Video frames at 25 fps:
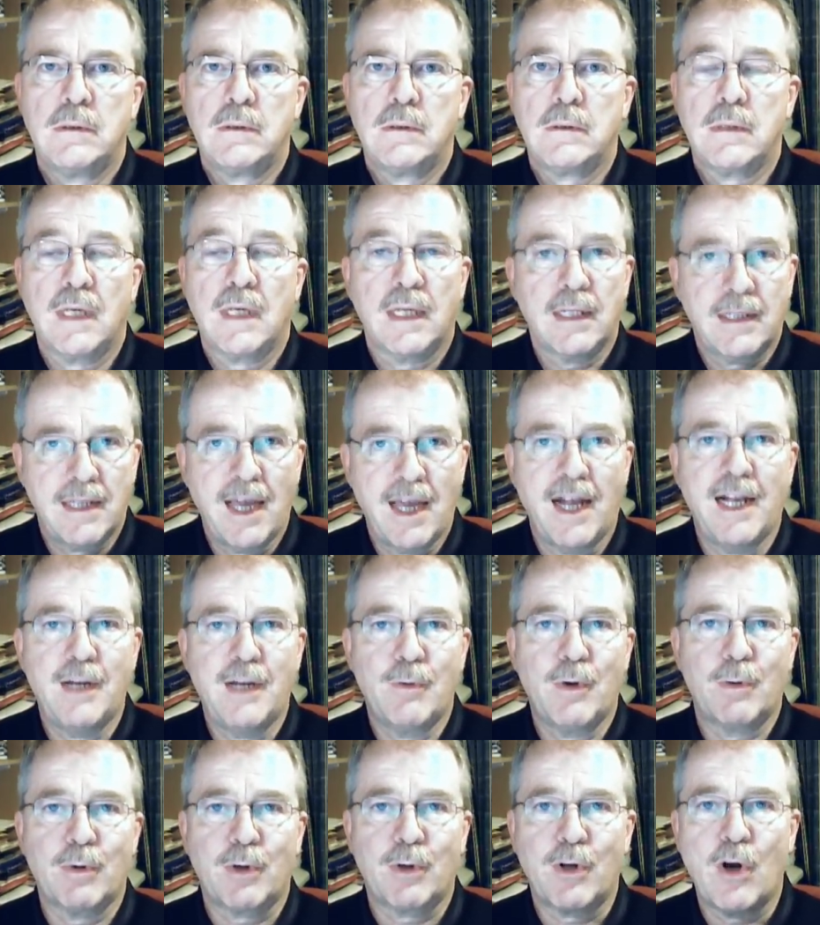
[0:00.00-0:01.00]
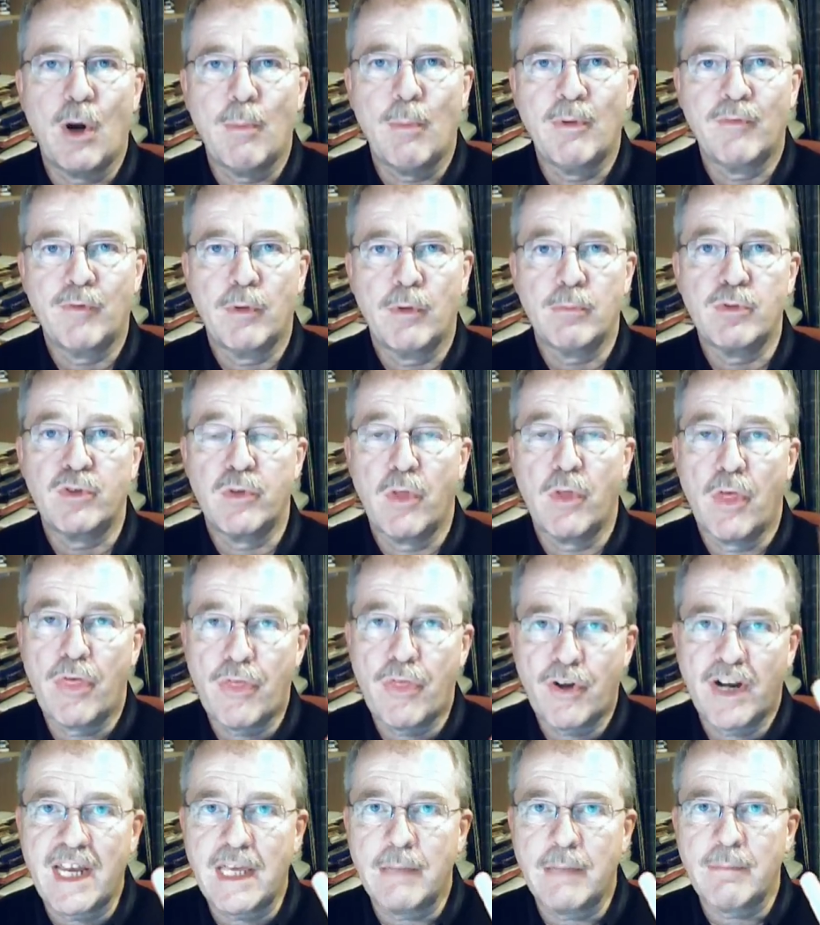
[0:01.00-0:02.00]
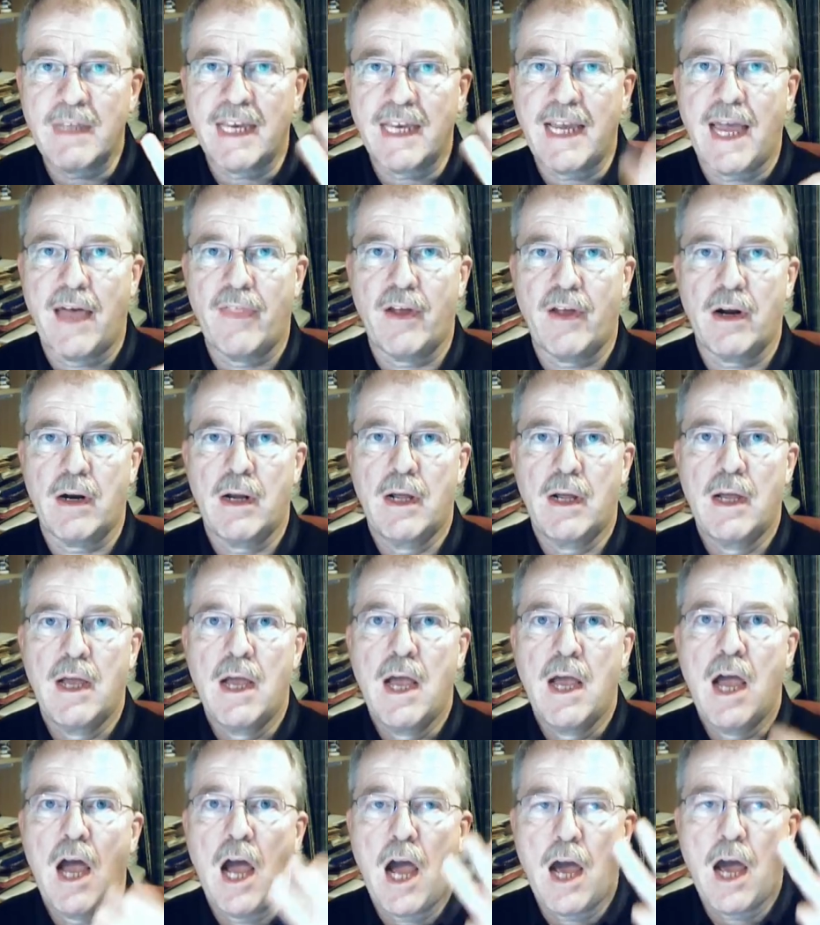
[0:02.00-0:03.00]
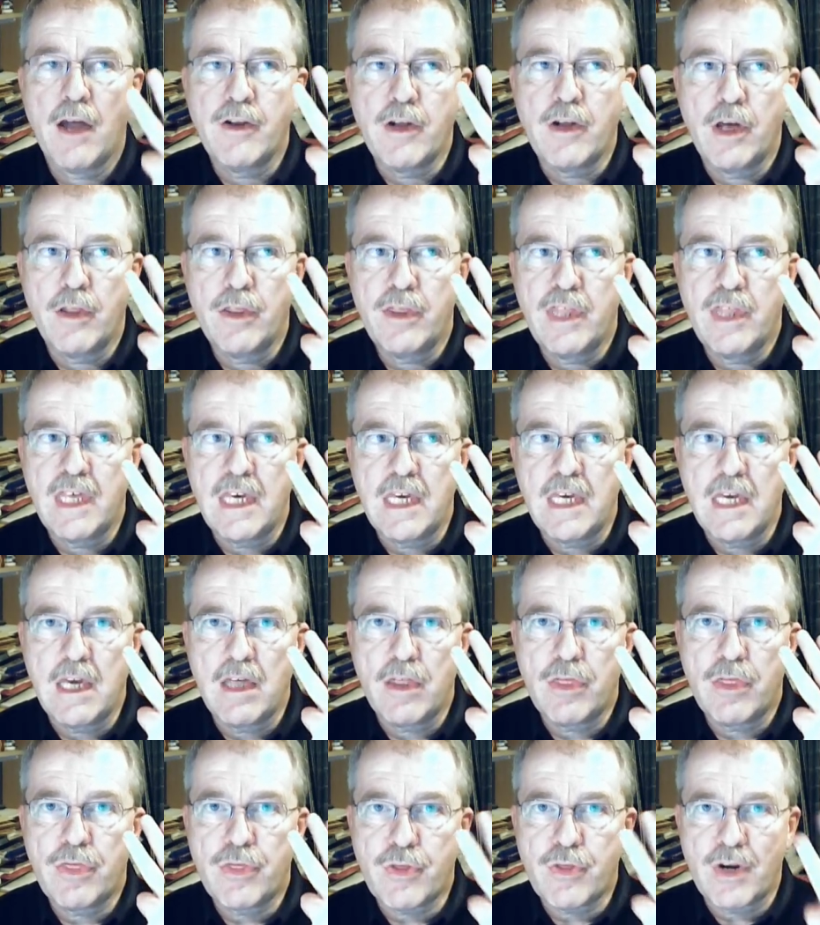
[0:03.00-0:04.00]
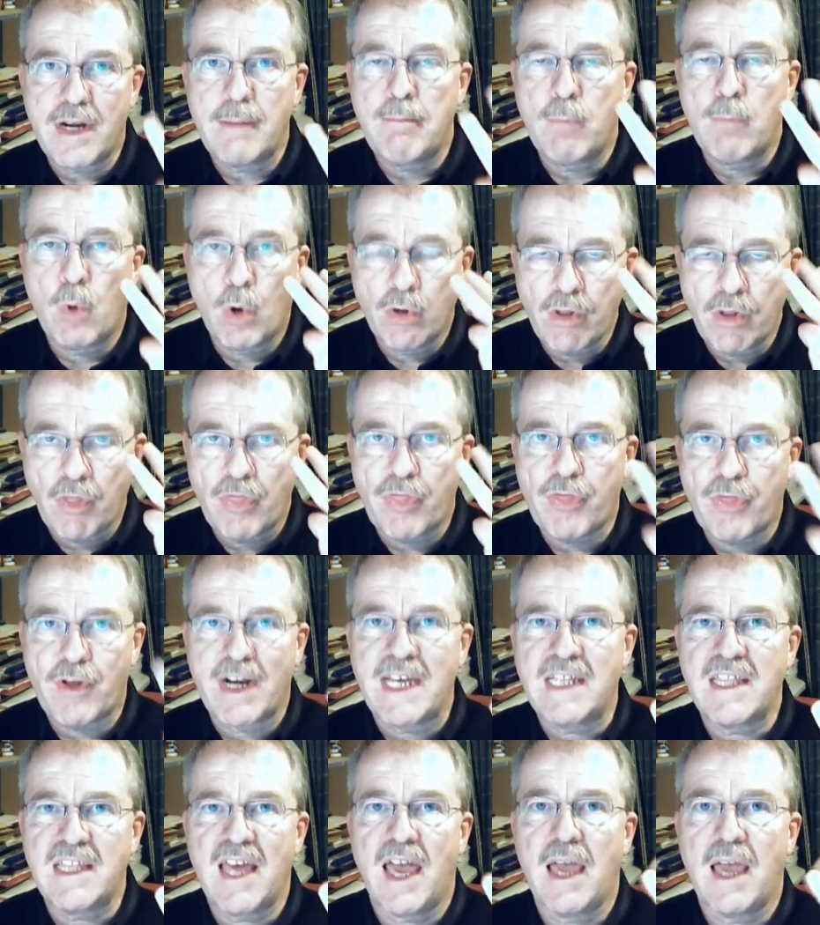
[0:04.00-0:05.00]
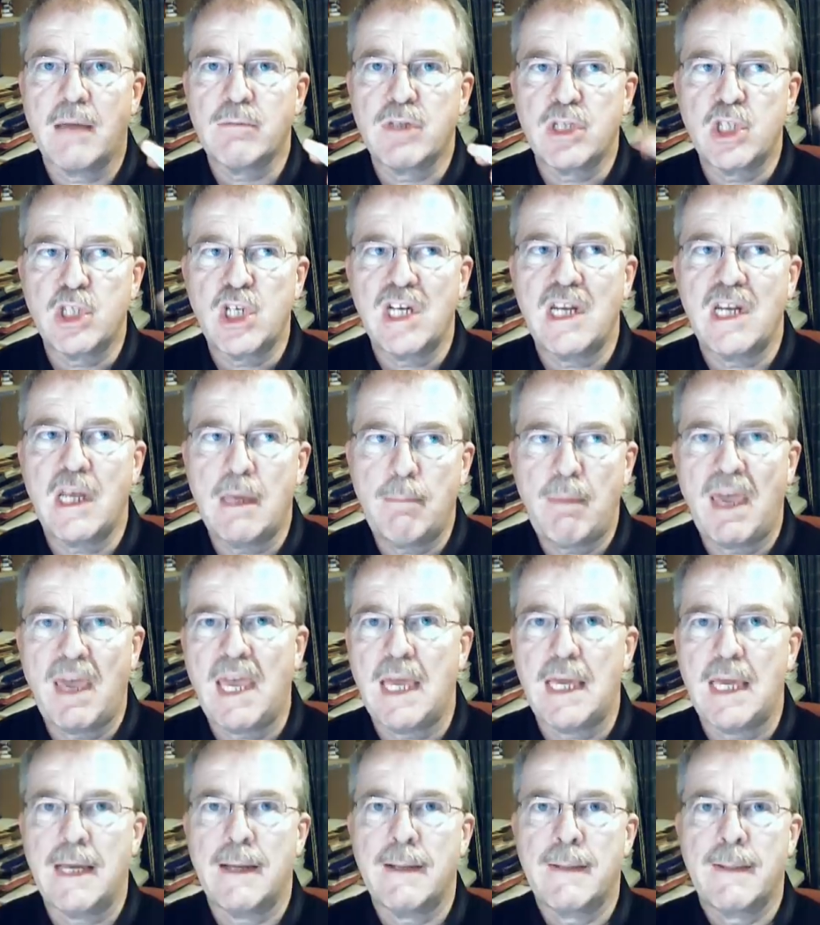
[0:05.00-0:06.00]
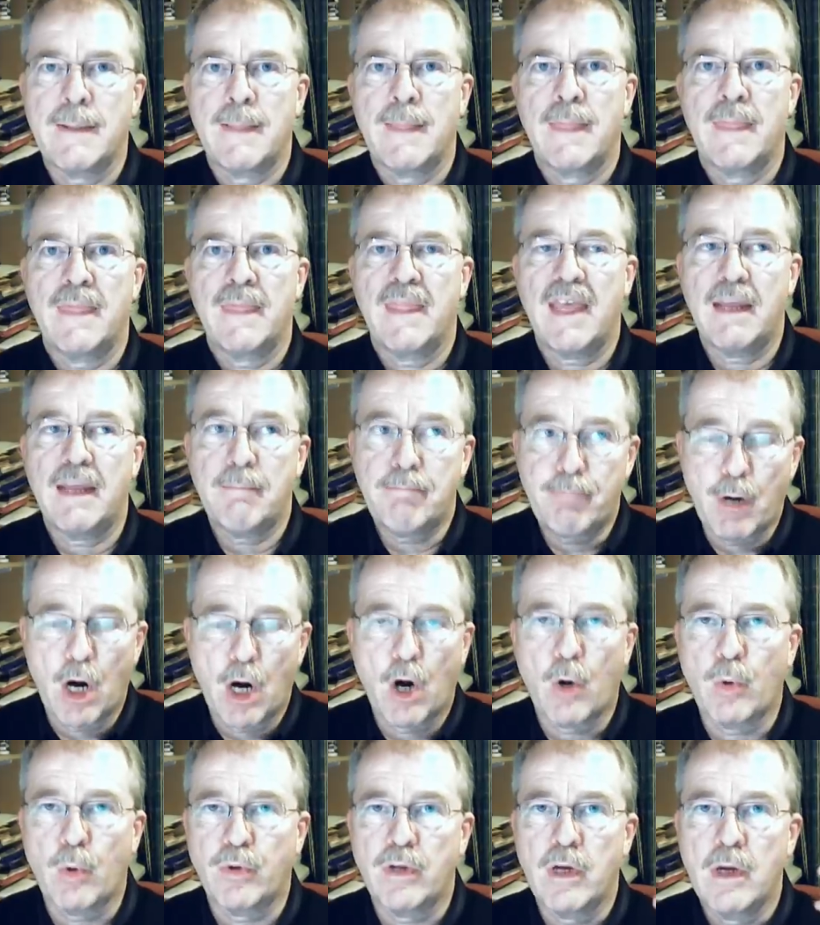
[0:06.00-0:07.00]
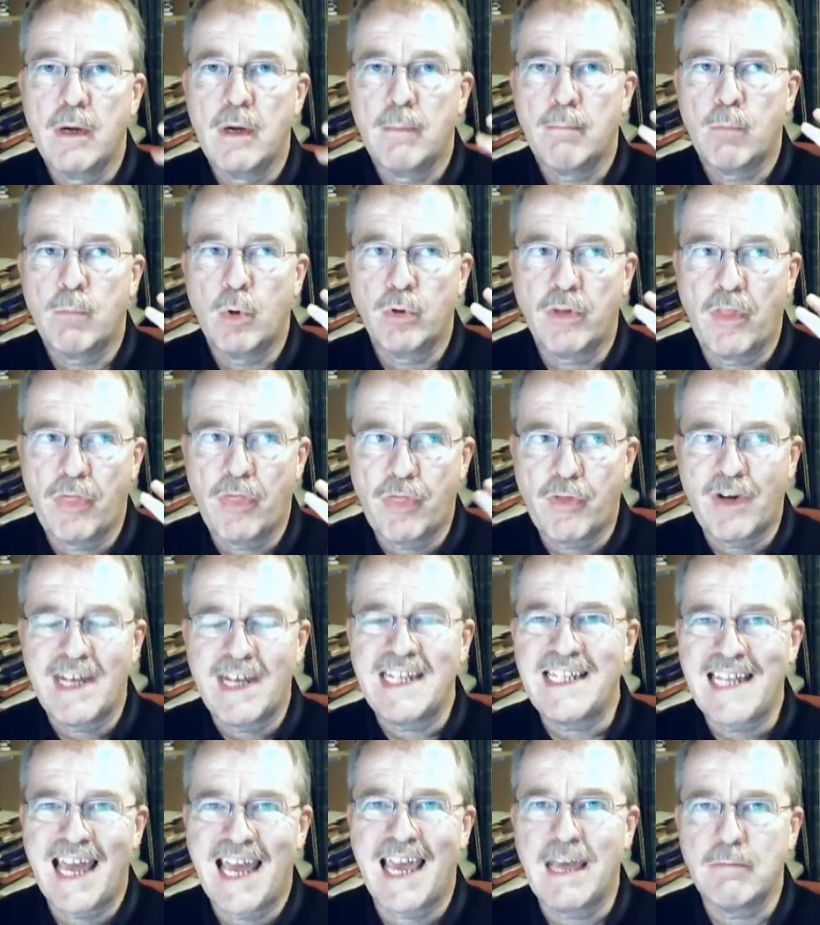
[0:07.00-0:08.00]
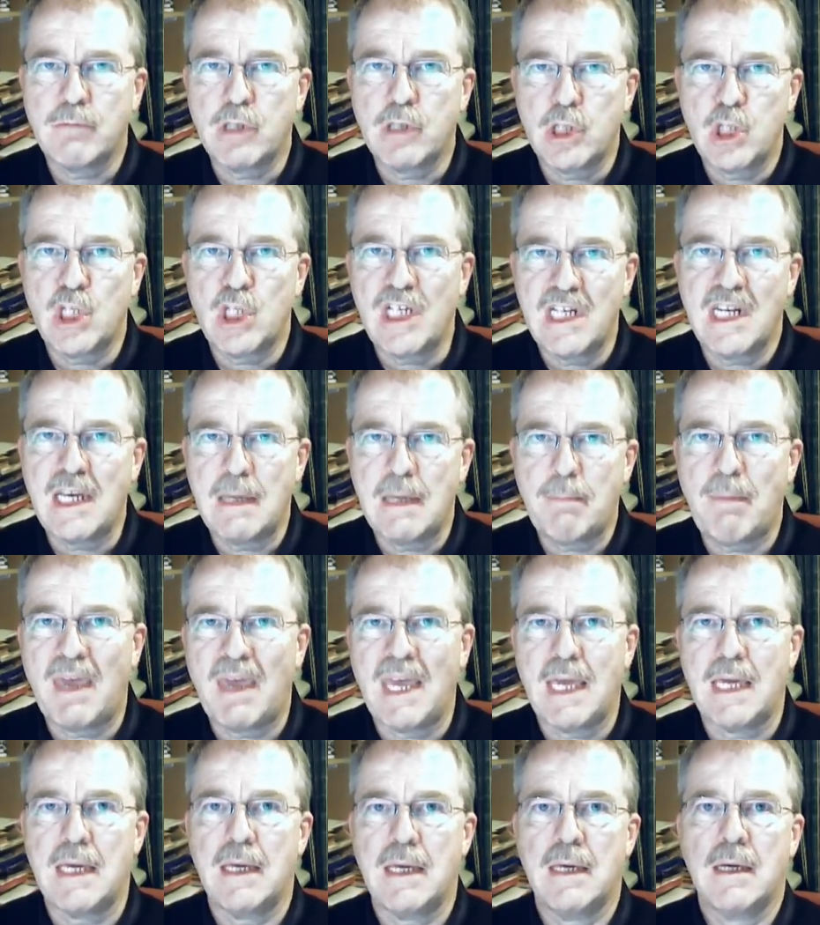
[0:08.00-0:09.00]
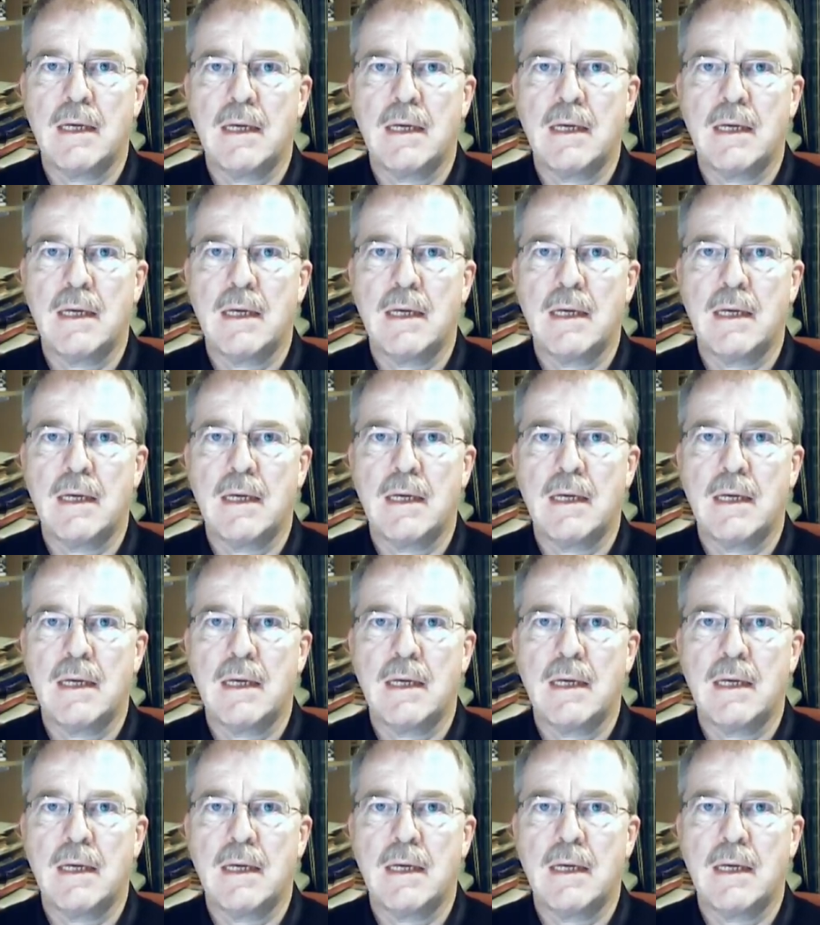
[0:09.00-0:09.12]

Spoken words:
So that'll tell you where we're coming from. So the three of them together had more than three times the GDP. They borrowed more than three times the GDP